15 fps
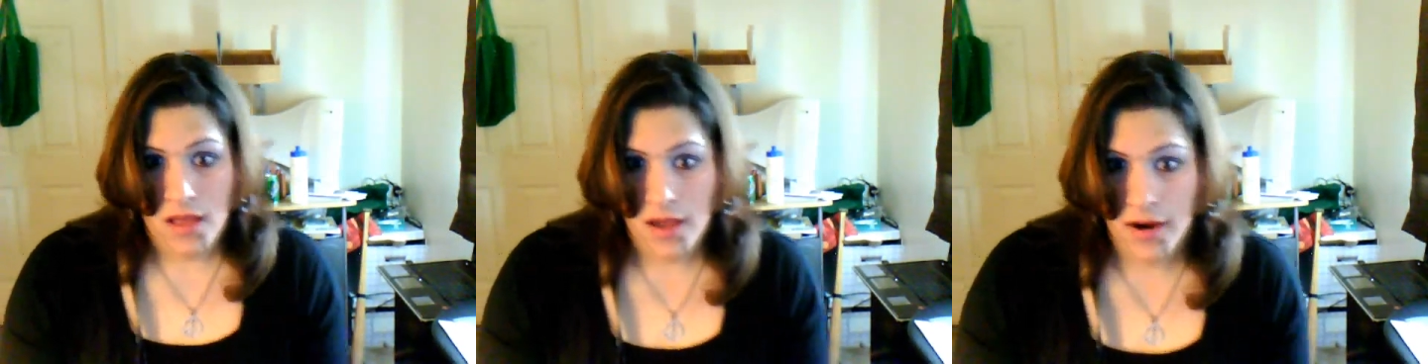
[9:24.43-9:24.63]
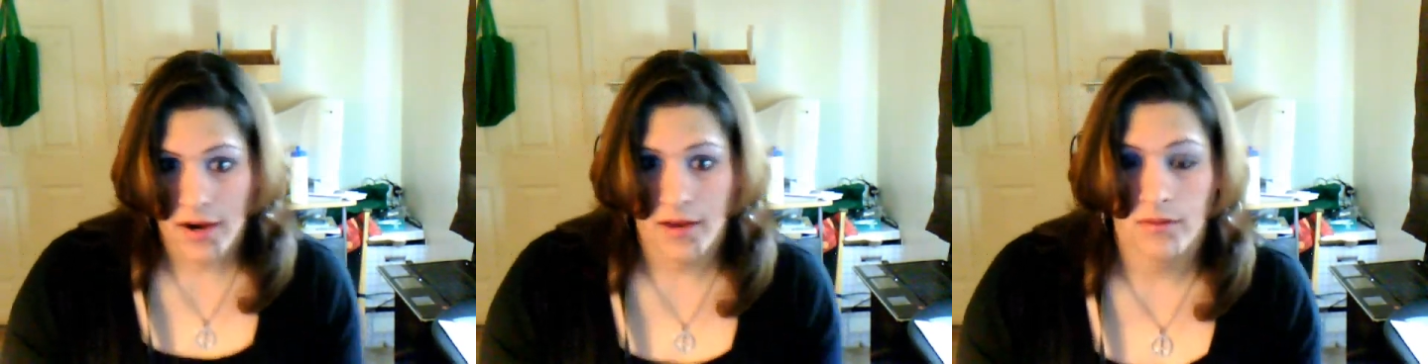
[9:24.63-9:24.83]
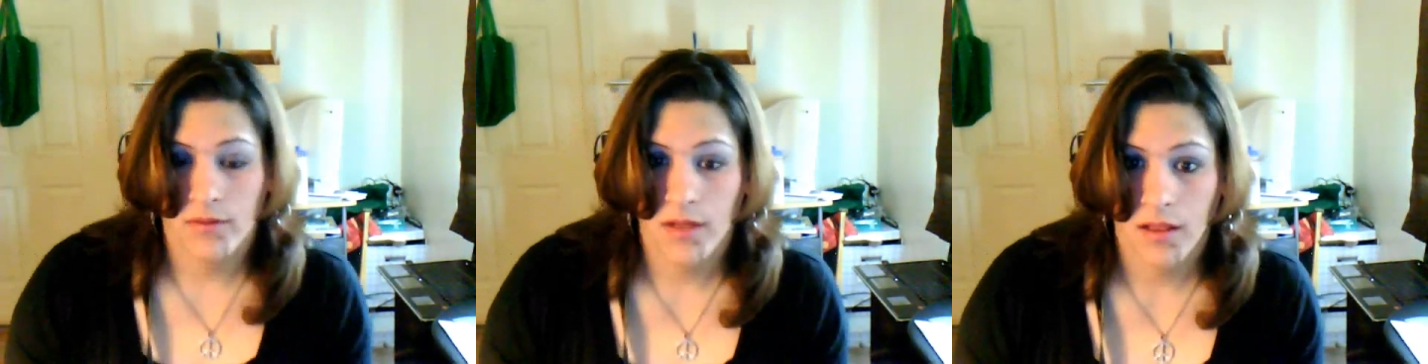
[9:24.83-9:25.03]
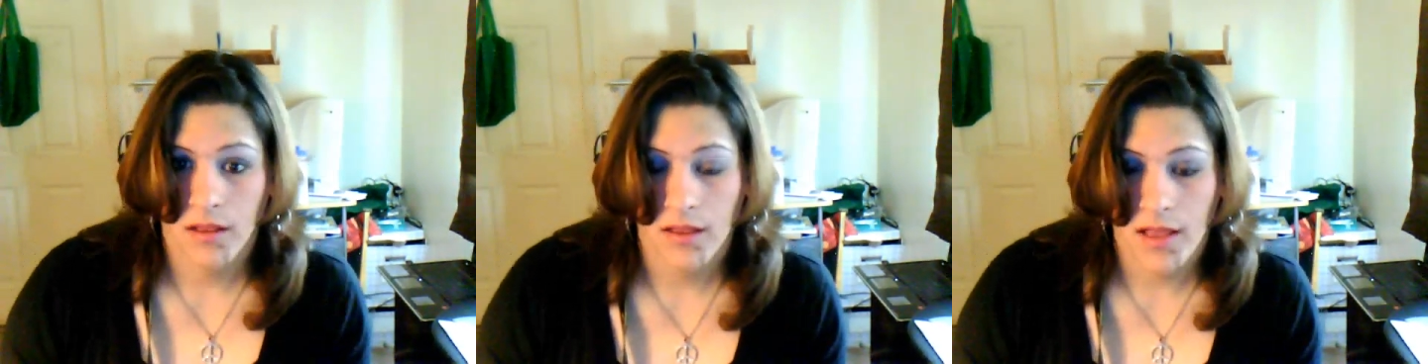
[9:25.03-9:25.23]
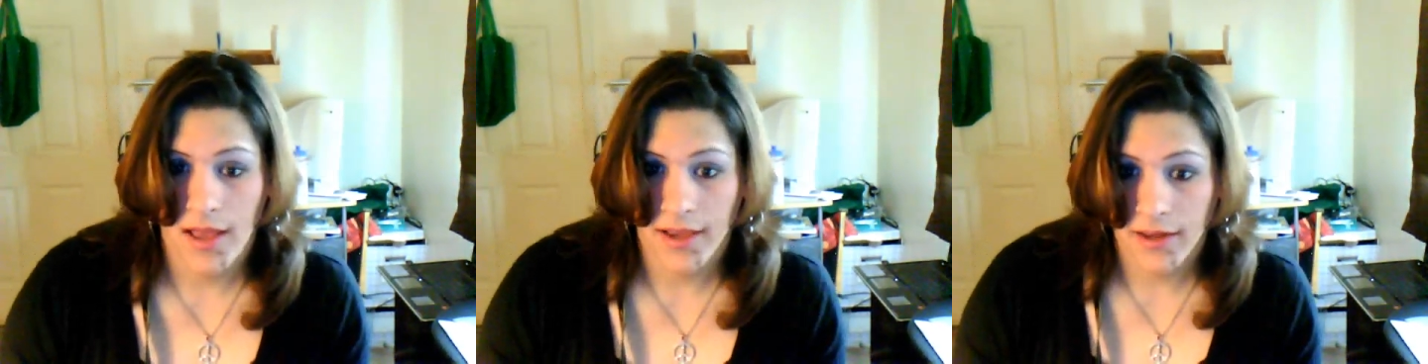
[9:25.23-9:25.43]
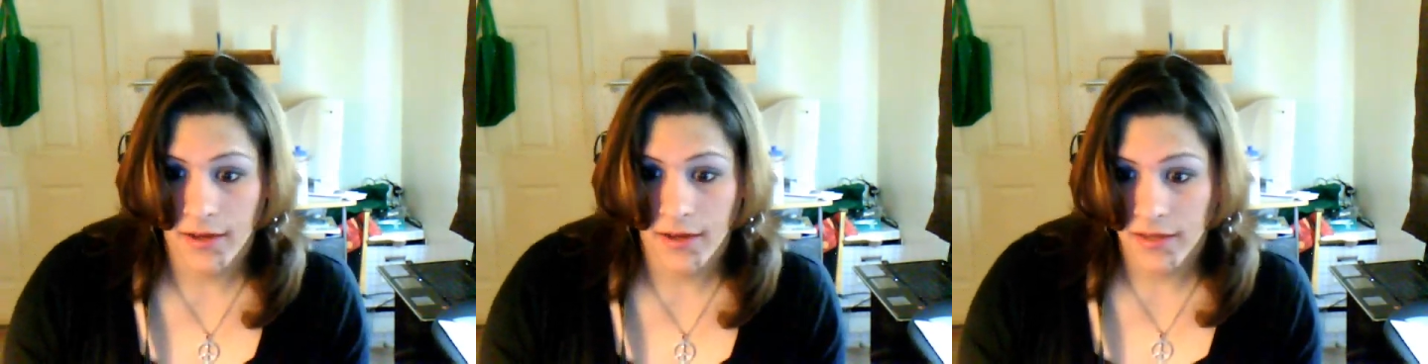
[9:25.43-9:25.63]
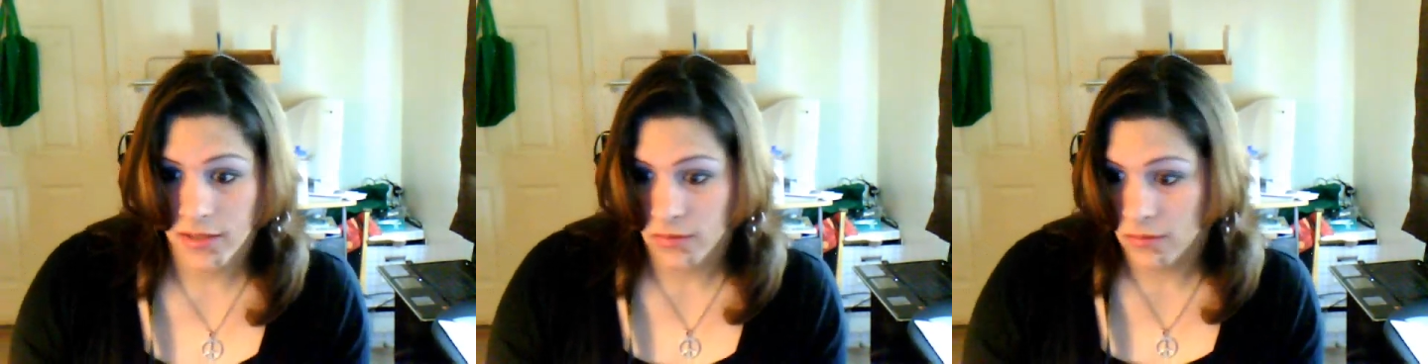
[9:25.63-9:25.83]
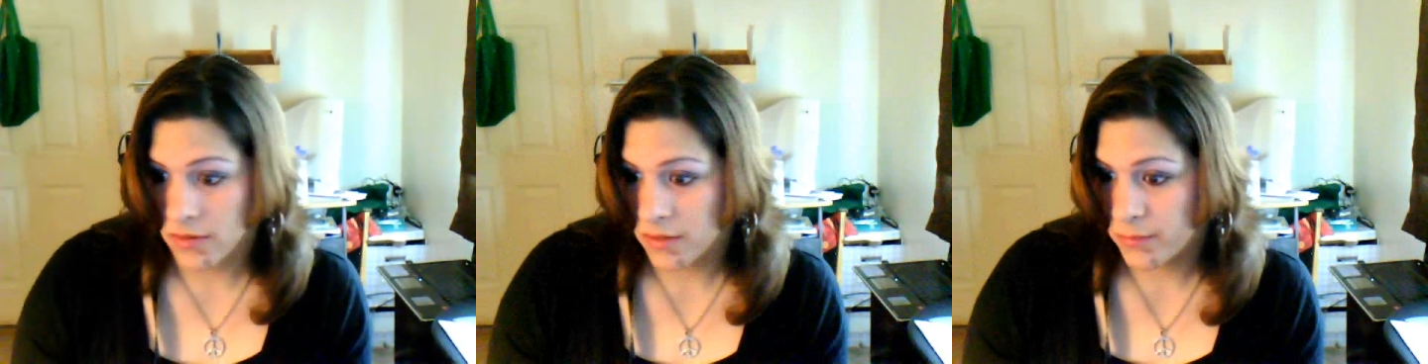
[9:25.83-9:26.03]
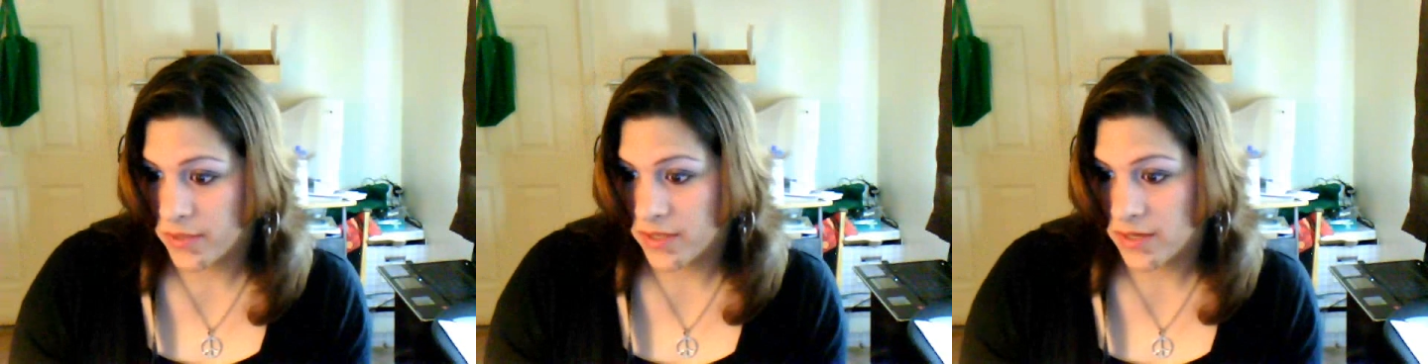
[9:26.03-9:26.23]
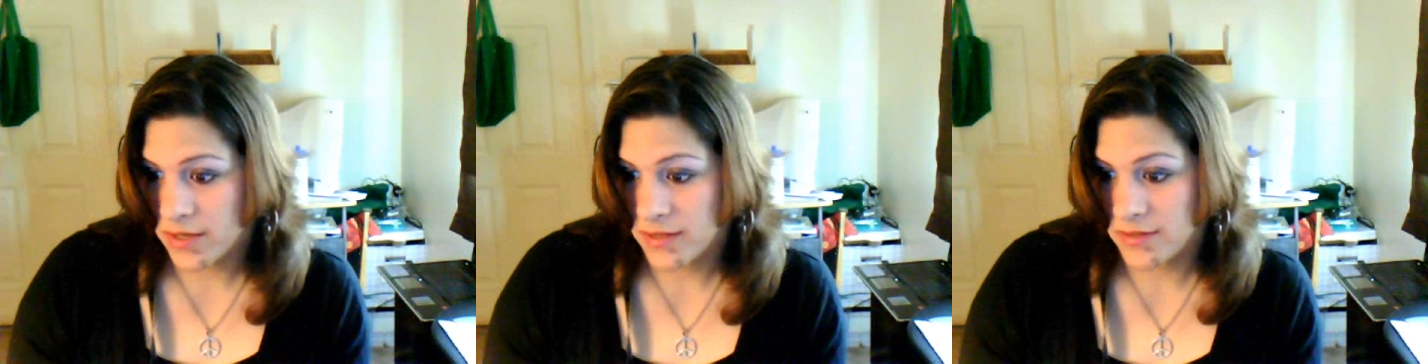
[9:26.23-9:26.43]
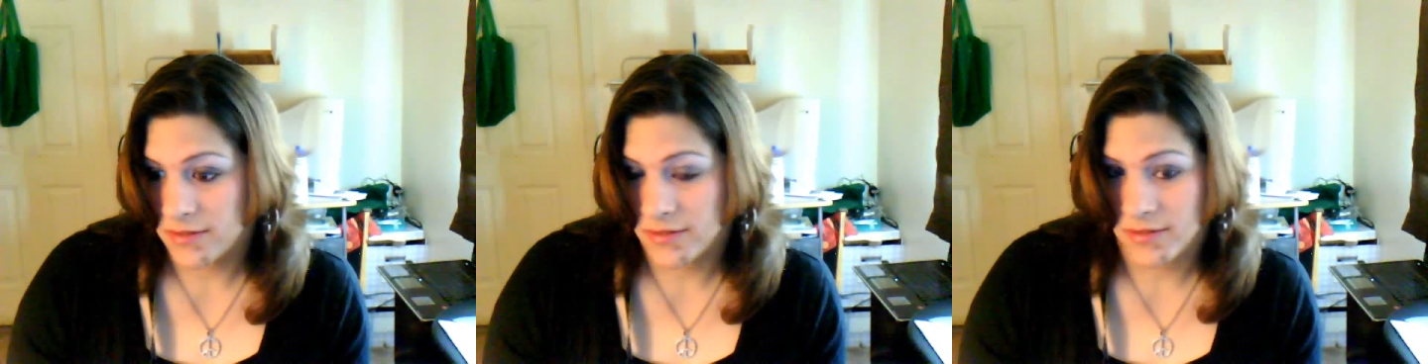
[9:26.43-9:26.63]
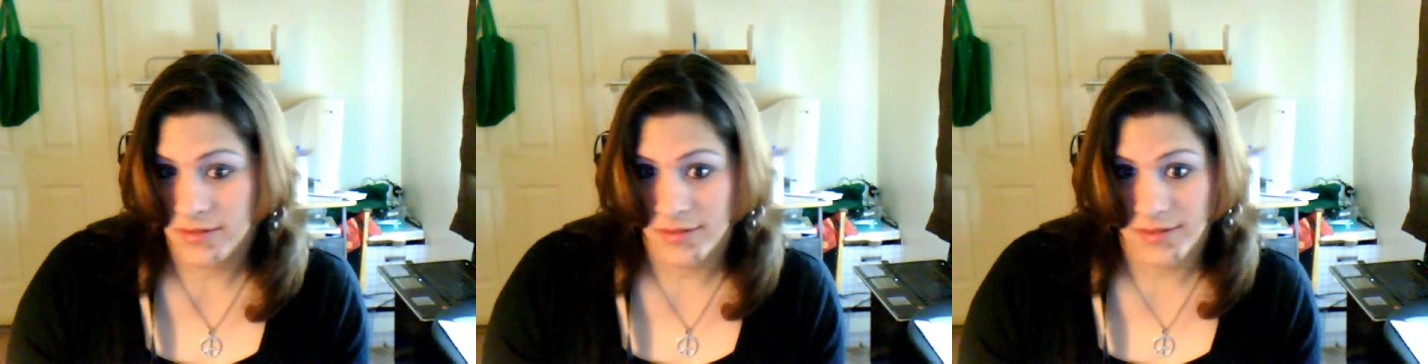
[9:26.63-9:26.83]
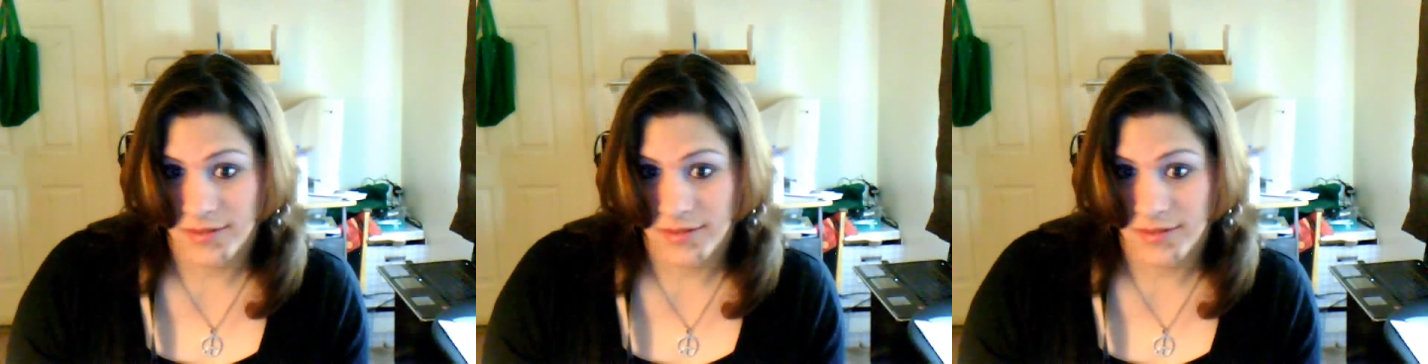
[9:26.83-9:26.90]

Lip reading: Alright, well, I gotta get to work because,